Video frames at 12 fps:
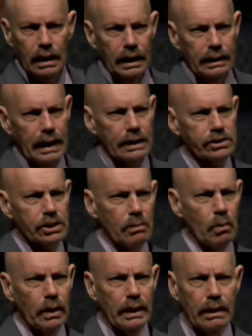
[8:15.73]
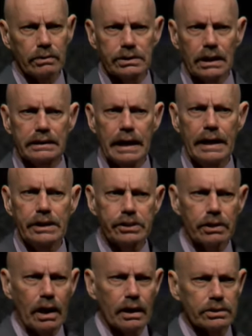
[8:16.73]
And that someone else that they
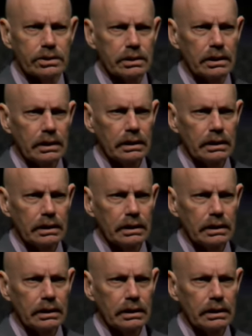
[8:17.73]
trust